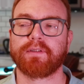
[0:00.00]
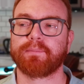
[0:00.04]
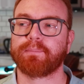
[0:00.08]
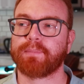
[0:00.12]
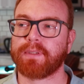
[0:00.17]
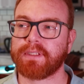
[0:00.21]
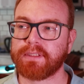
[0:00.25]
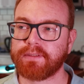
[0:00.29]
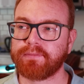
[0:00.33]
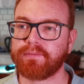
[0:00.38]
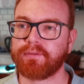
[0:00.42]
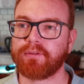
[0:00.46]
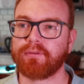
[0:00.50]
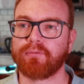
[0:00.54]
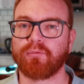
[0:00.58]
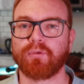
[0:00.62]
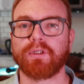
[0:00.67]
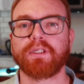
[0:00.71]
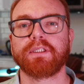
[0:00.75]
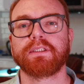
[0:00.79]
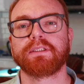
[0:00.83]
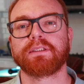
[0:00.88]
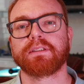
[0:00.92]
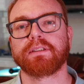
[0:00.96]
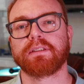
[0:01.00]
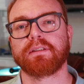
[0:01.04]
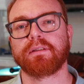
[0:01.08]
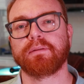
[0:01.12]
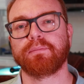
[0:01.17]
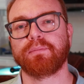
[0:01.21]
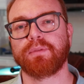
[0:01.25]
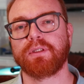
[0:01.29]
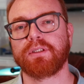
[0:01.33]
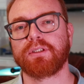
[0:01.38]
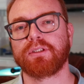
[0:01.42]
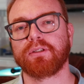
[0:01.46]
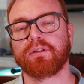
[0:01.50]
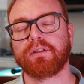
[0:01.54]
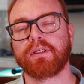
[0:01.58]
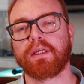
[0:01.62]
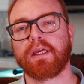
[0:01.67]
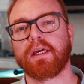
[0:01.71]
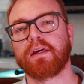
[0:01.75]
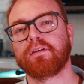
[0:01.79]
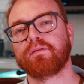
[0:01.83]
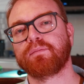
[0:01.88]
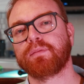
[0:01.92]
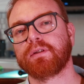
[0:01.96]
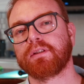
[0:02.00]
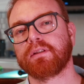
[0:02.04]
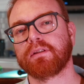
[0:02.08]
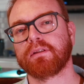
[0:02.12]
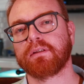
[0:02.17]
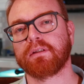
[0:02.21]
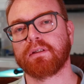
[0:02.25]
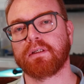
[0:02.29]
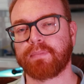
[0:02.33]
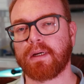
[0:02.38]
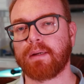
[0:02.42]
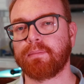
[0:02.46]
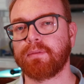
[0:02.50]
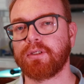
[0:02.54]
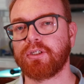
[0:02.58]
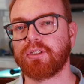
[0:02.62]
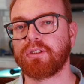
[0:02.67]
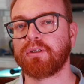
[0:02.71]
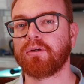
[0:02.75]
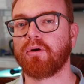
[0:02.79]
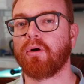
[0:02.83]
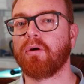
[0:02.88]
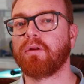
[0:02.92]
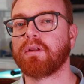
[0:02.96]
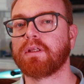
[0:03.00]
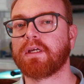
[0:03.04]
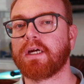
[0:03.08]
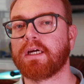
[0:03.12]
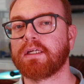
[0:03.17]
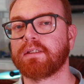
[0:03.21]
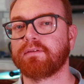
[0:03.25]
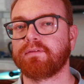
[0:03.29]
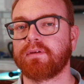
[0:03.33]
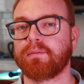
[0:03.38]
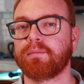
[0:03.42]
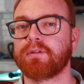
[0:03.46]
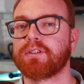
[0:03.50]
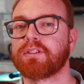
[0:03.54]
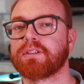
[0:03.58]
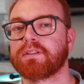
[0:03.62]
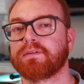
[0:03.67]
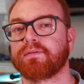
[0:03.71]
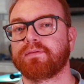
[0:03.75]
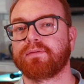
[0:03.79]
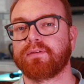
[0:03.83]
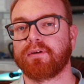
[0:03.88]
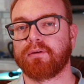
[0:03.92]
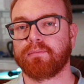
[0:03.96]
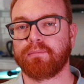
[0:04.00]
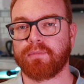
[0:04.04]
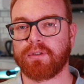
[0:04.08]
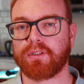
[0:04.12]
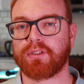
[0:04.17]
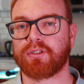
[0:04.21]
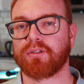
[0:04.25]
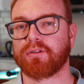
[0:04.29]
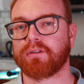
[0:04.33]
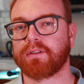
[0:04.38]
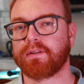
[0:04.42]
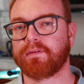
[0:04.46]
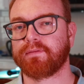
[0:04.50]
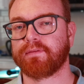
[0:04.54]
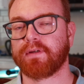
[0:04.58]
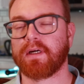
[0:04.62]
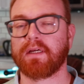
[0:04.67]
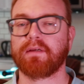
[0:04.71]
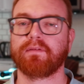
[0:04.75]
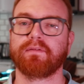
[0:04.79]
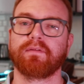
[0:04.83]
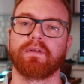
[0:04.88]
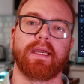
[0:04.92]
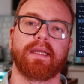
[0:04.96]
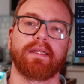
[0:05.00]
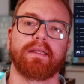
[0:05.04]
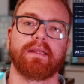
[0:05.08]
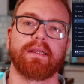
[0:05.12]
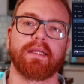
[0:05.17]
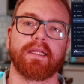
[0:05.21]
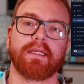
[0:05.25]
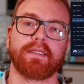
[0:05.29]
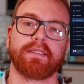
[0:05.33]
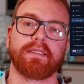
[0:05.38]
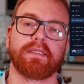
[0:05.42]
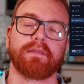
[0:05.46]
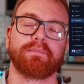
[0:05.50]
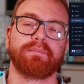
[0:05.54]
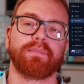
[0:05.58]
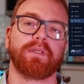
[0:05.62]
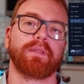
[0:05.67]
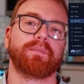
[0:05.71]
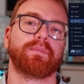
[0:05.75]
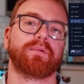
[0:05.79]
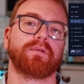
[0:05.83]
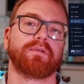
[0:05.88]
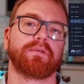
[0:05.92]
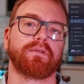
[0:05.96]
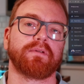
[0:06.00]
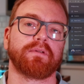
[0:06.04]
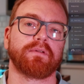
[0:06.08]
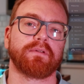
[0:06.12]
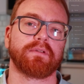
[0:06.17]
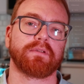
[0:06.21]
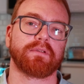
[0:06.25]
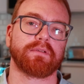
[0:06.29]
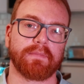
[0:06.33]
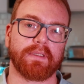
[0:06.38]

the past few weeks, Midjourney have been publishing all kind of images from Midjourney 5 and letting people